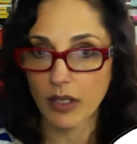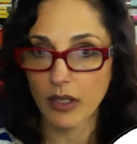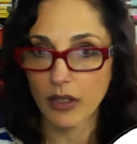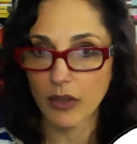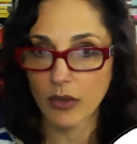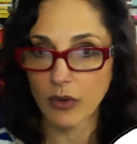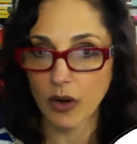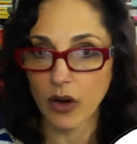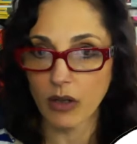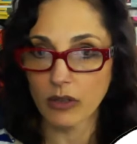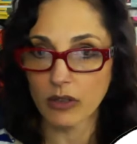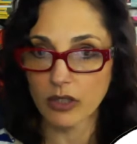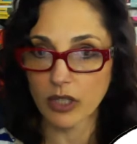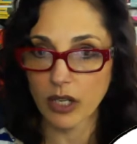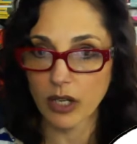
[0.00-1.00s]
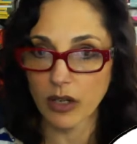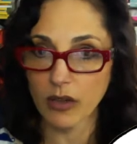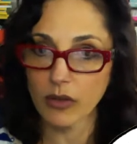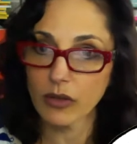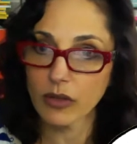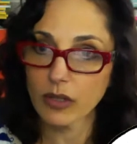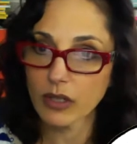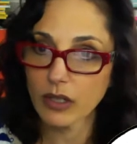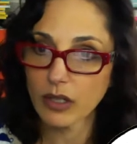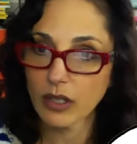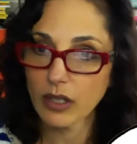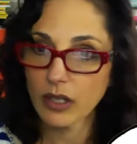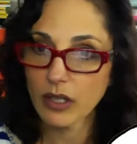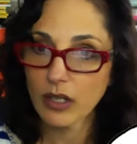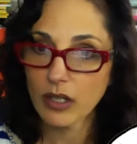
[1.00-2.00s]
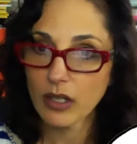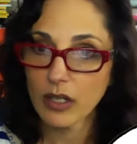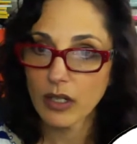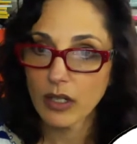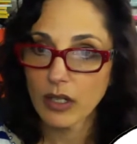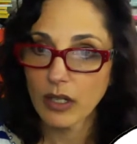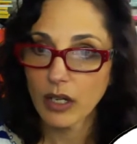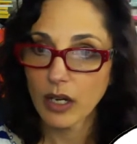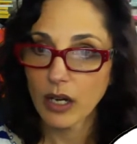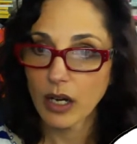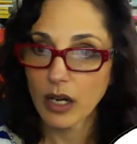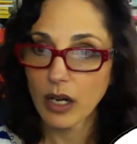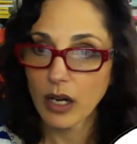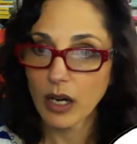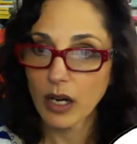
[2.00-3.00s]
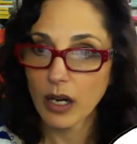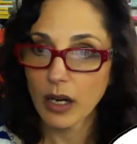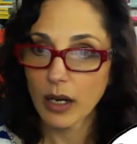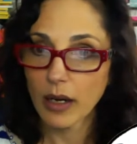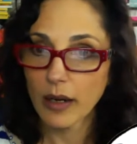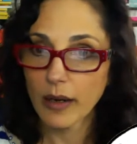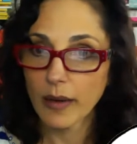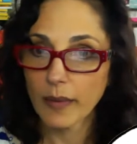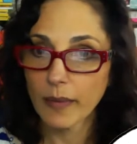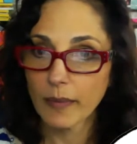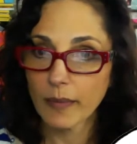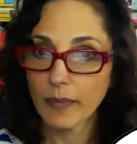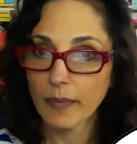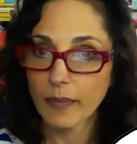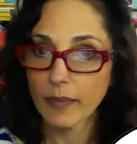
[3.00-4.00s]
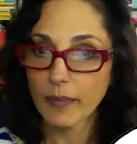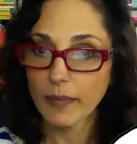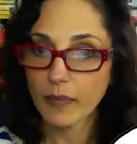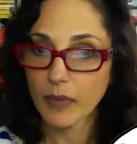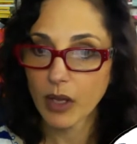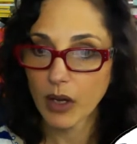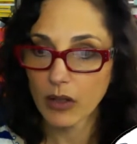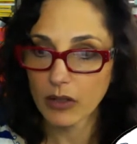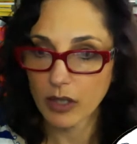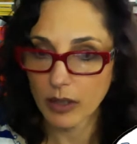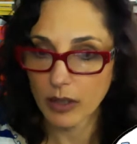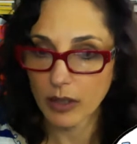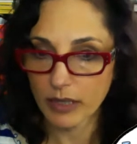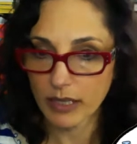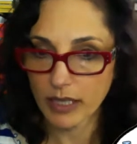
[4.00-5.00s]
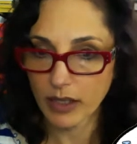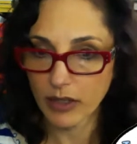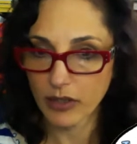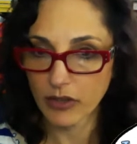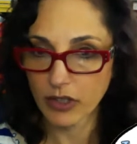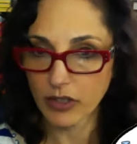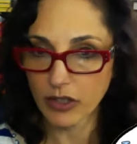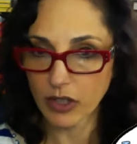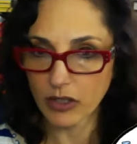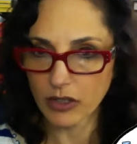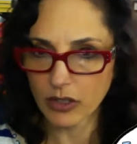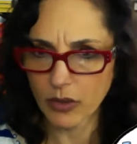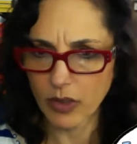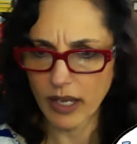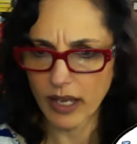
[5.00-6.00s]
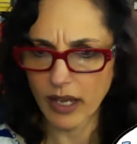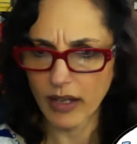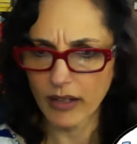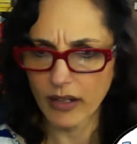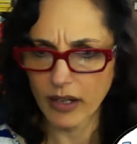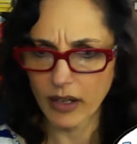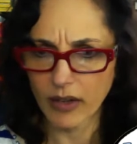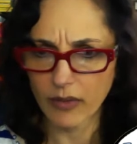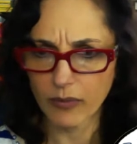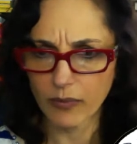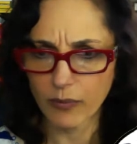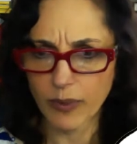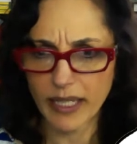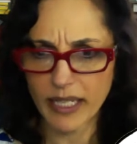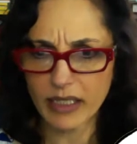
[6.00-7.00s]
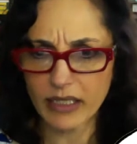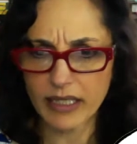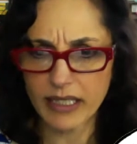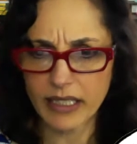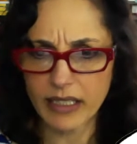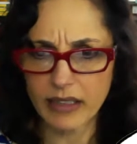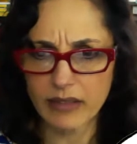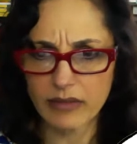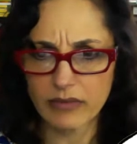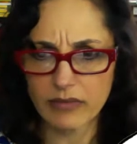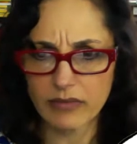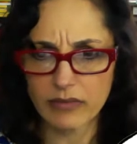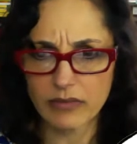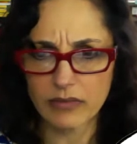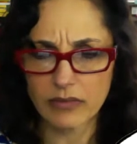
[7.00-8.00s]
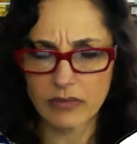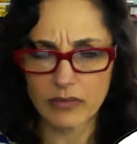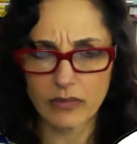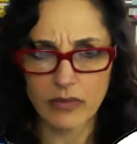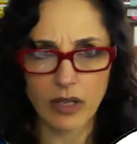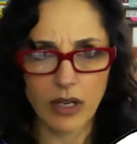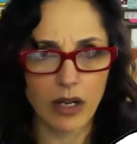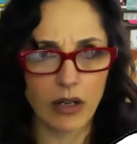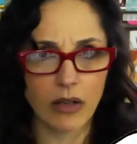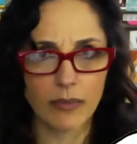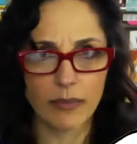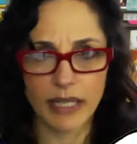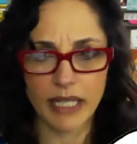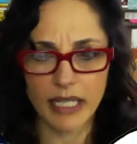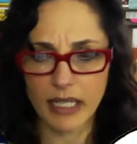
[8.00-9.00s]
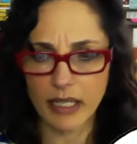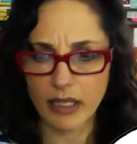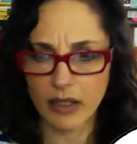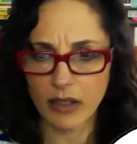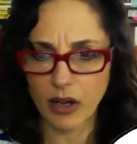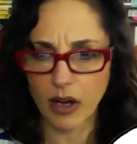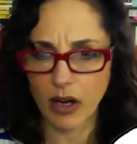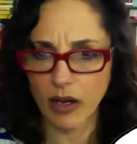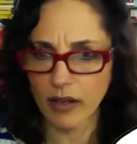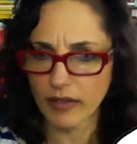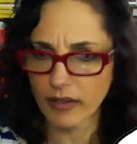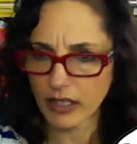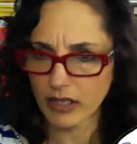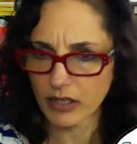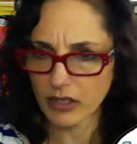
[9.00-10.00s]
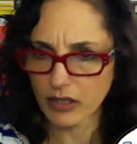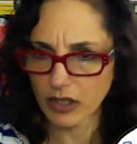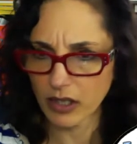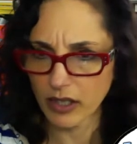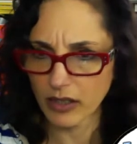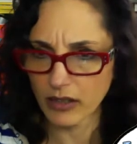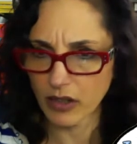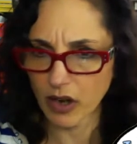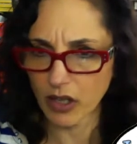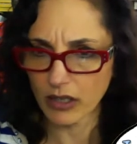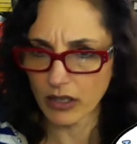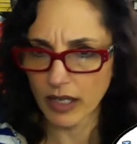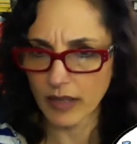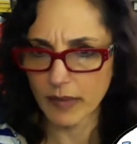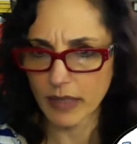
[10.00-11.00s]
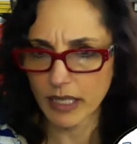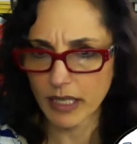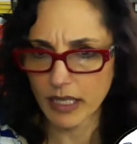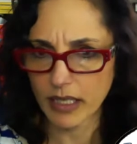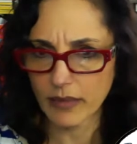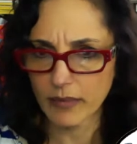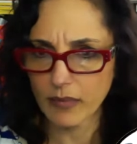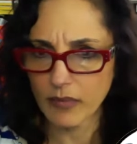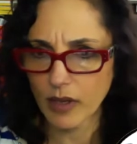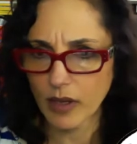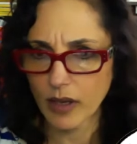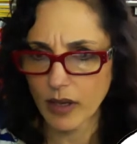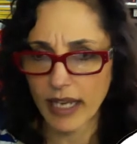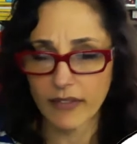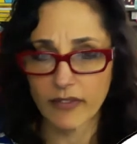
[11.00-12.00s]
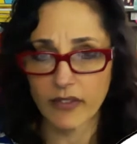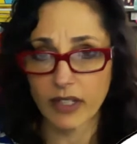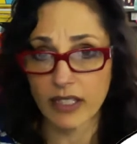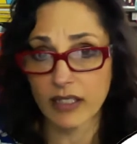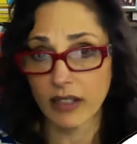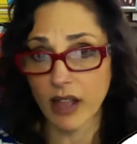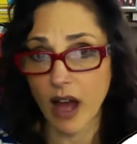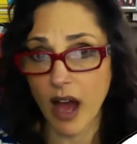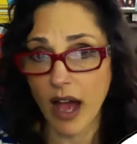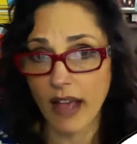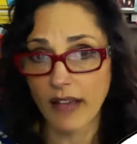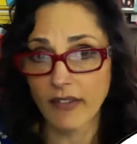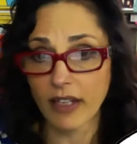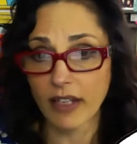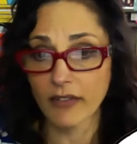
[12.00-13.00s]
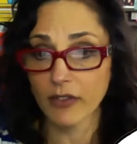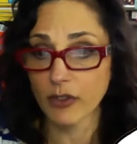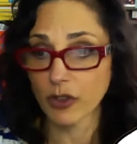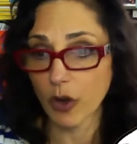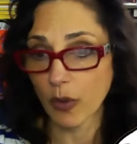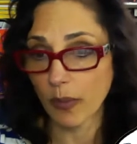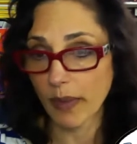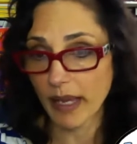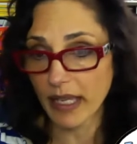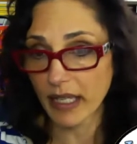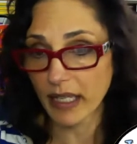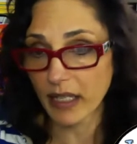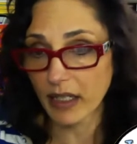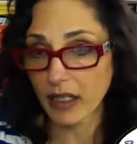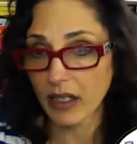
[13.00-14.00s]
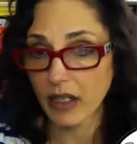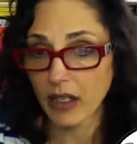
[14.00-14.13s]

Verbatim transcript: you also, hold on, I'm going to tell you, there's also a weekly meeting, I think it's an online meeting, and it's live, and if you don't make it,